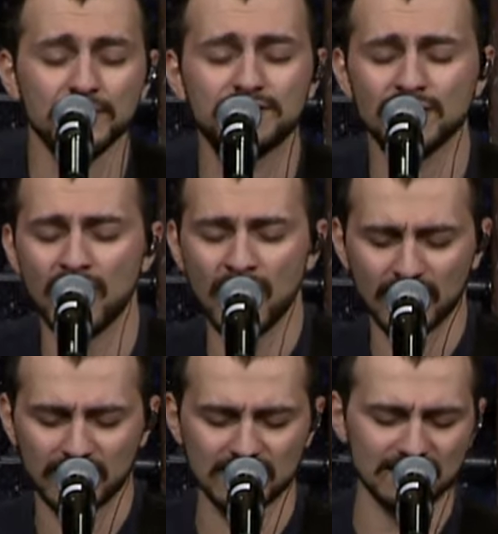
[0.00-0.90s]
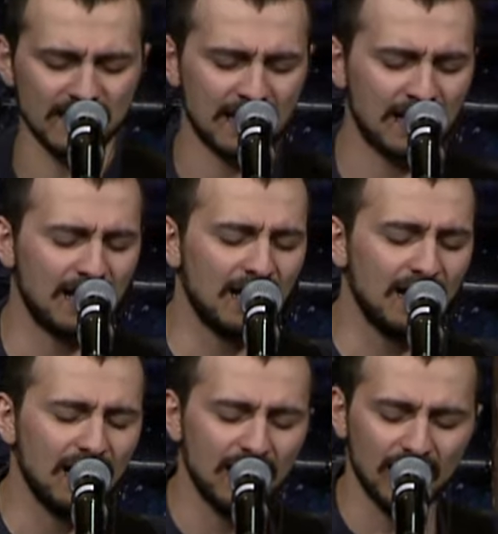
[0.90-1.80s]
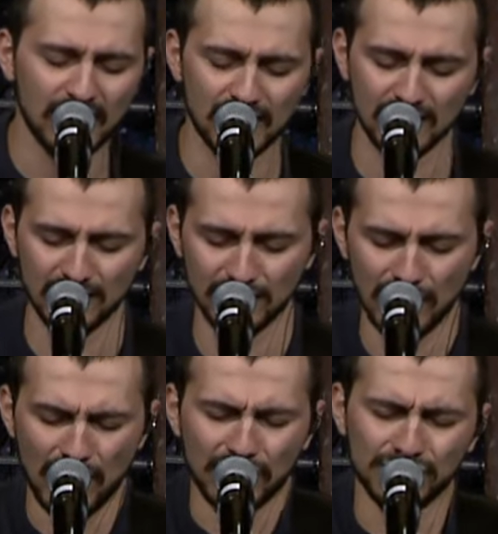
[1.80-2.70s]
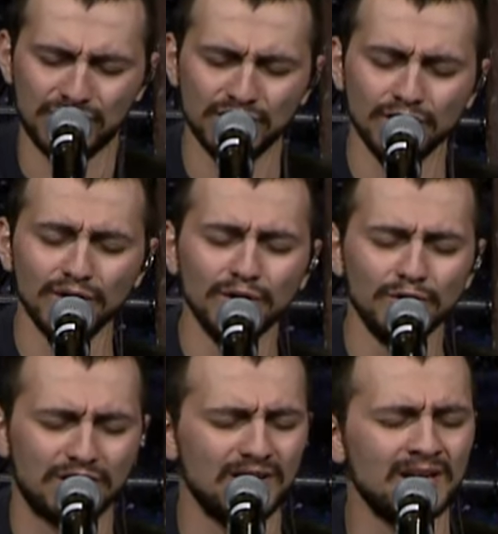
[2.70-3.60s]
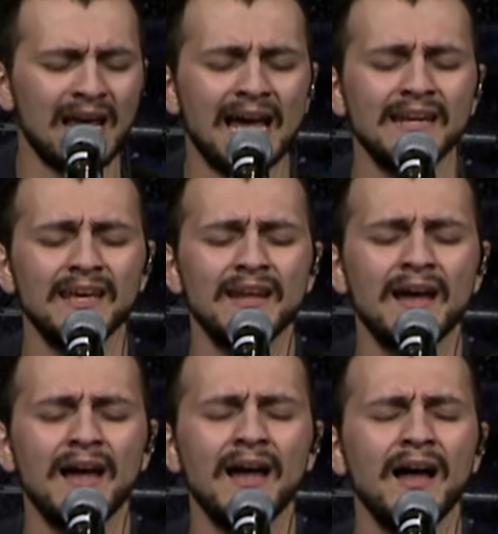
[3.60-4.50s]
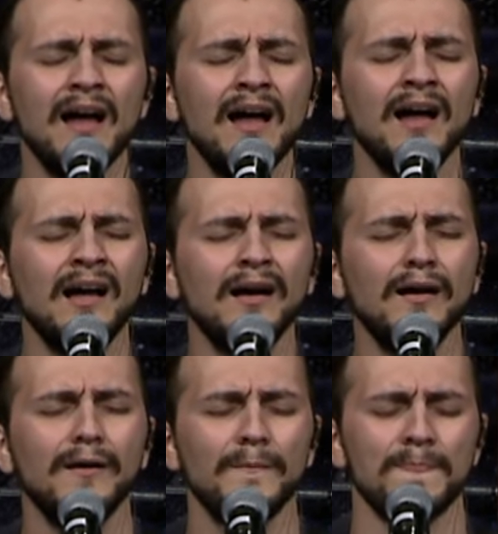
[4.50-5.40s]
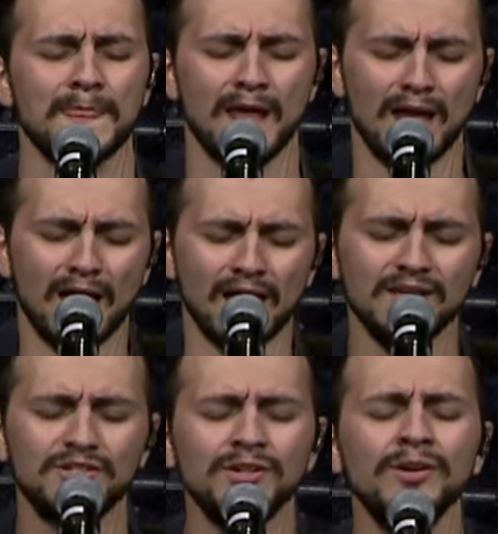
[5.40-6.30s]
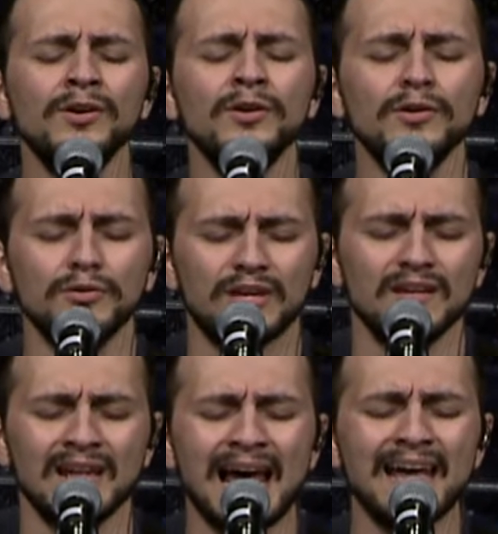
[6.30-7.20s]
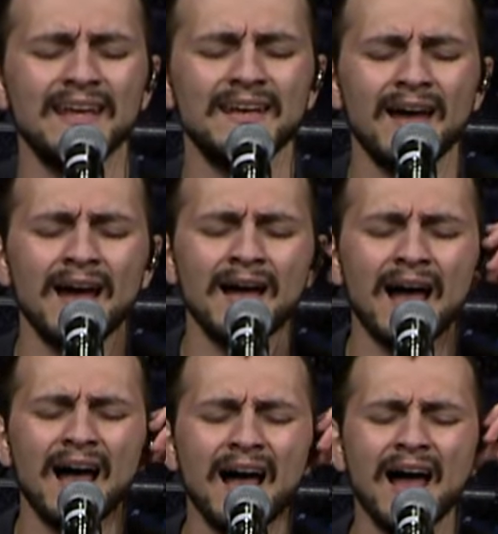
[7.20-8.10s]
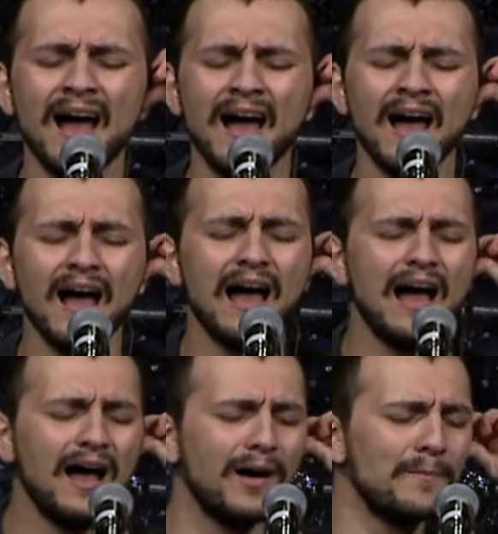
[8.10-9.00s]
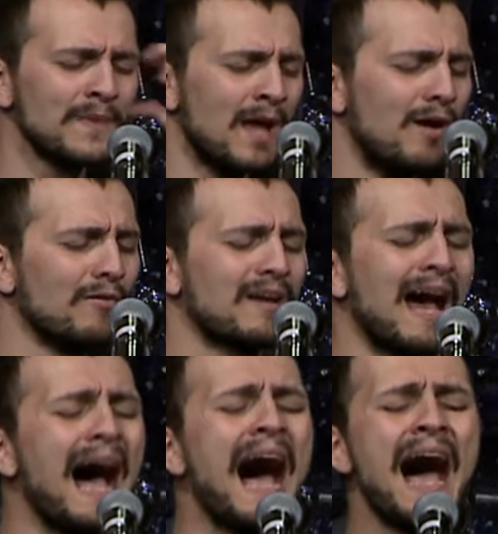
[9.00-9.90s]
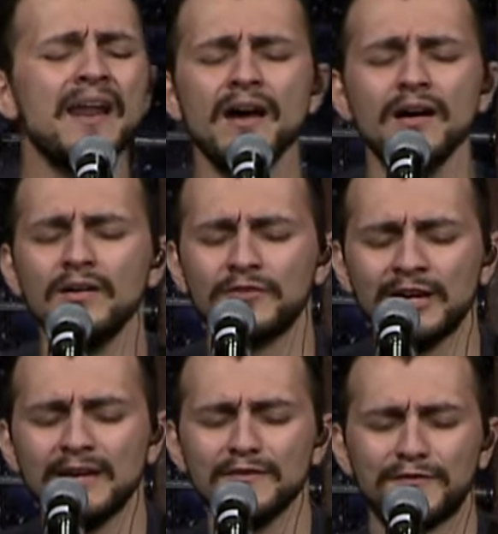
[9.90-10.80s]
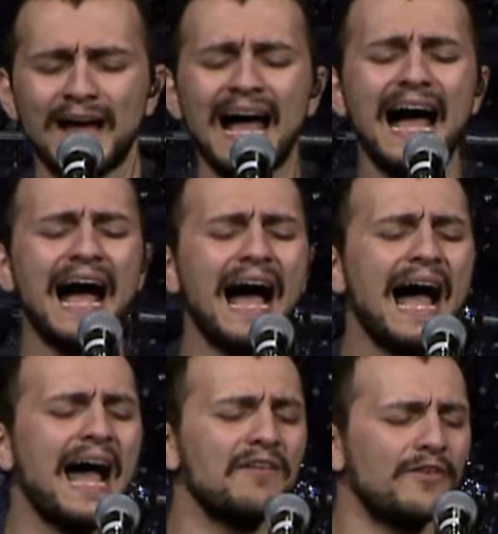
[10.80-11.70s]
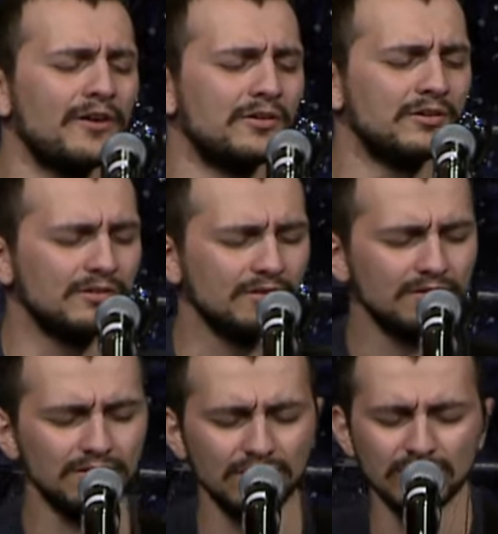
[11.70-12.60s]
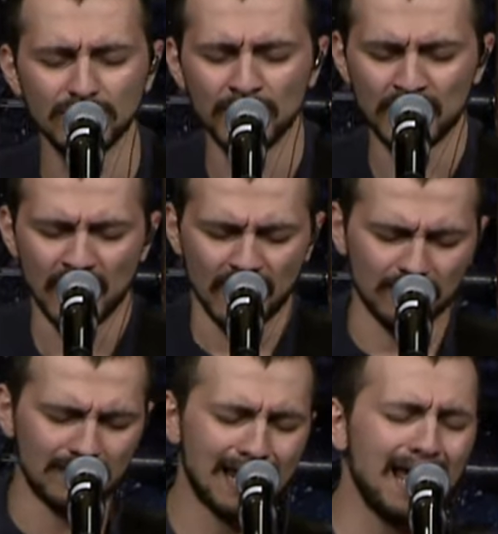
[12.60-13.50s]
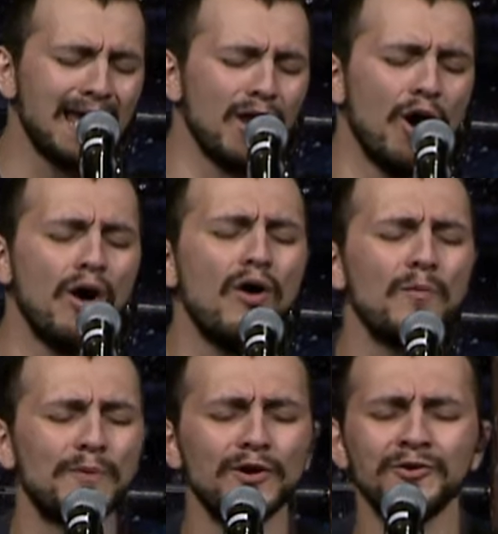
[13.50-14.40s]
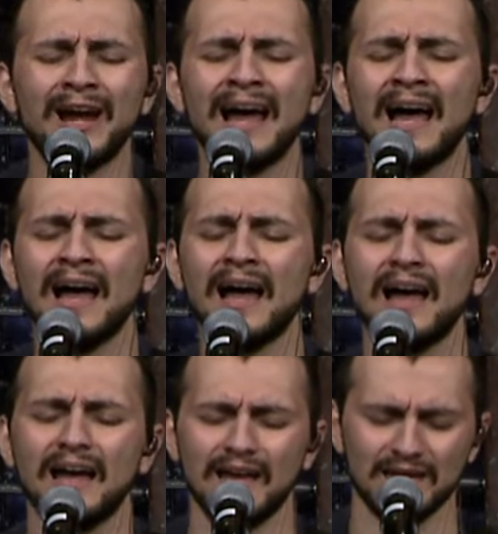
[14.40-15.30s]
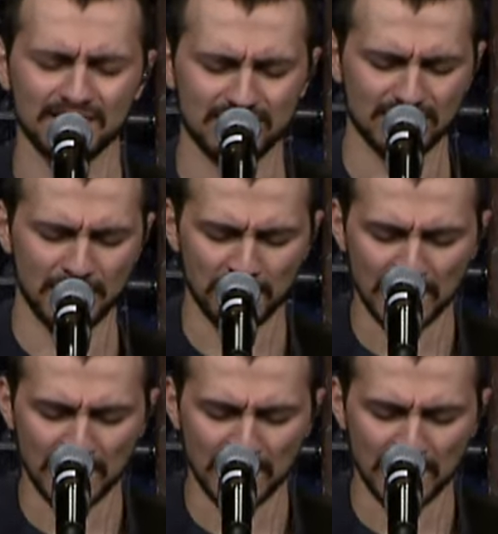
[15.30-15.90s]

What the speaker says: The darkest night, you can light it up, and you can light it up. Oh God of revival, and let hope arise.